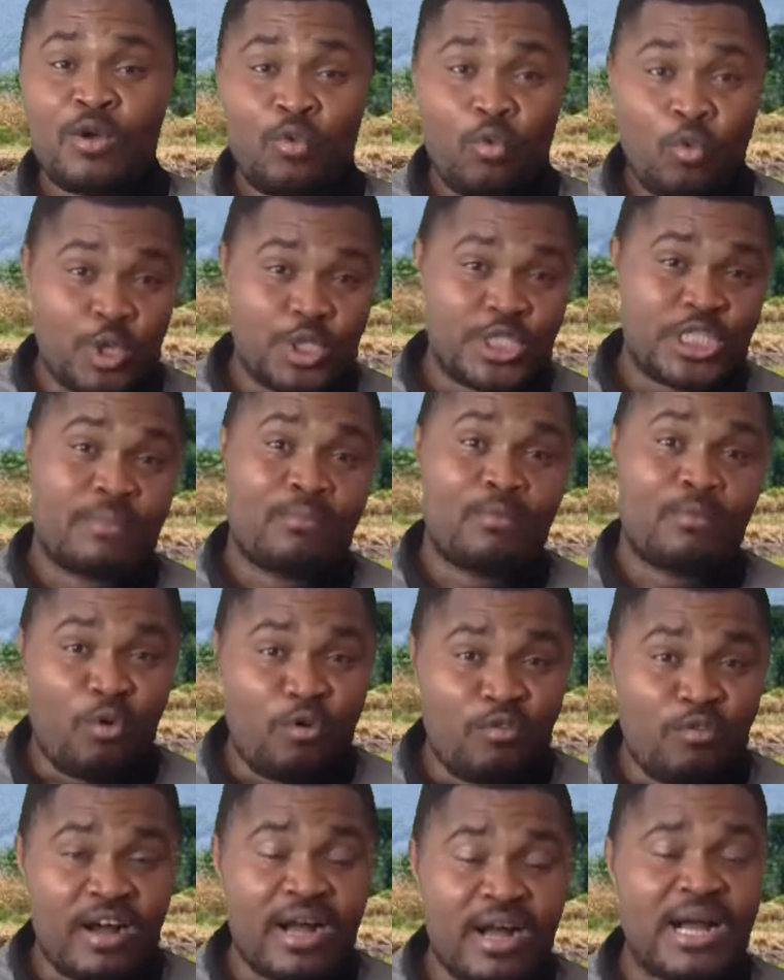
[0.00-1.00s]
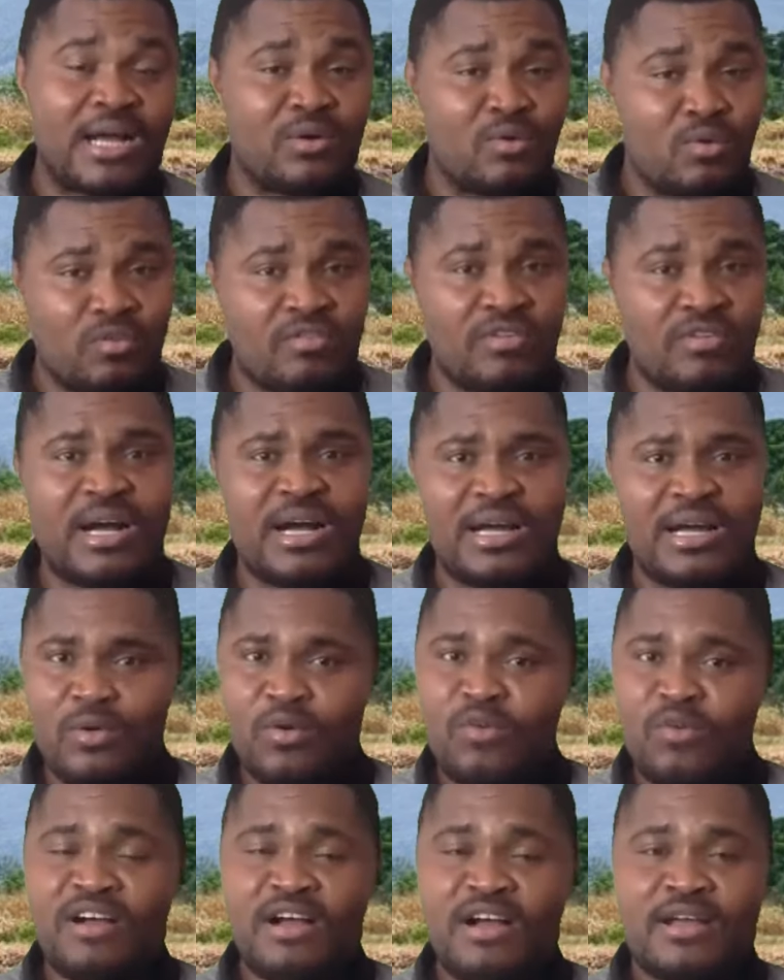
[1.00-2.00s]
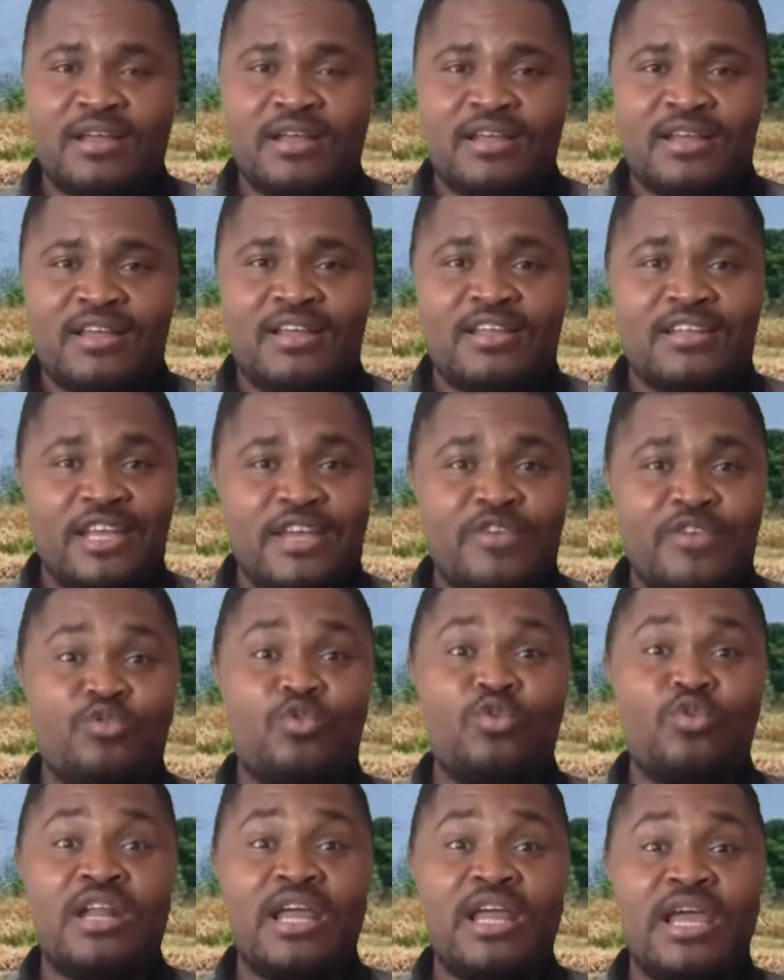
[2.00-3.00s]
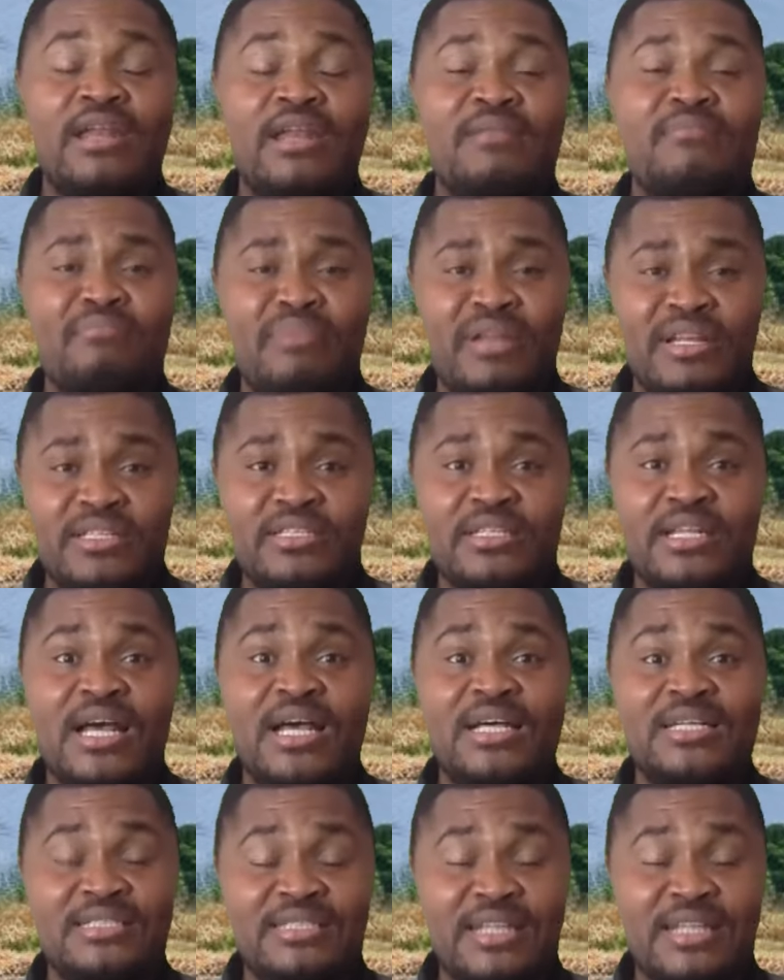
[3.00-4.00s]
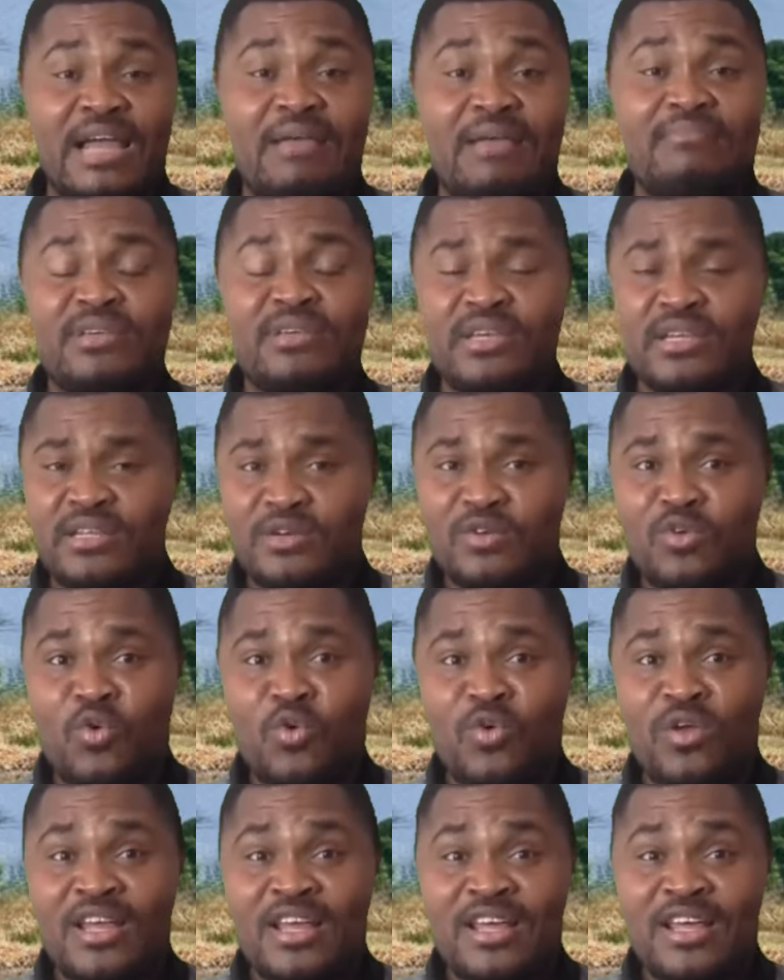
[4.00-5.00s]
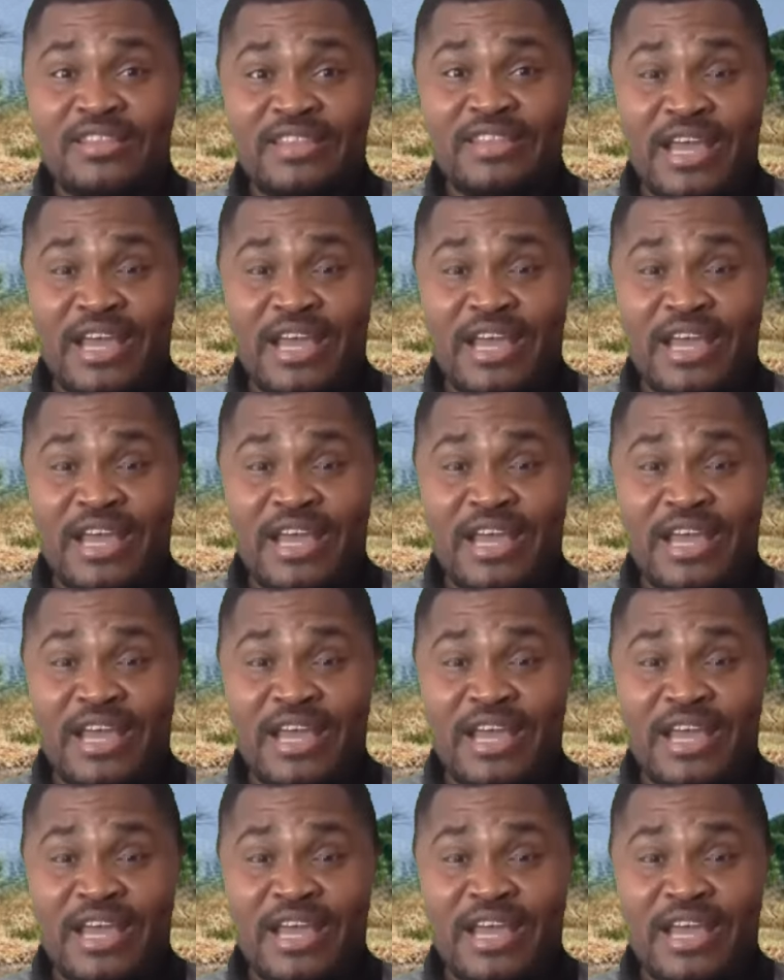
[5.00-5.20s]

Watch them over and over and over. Then you will learn plenty as time will go.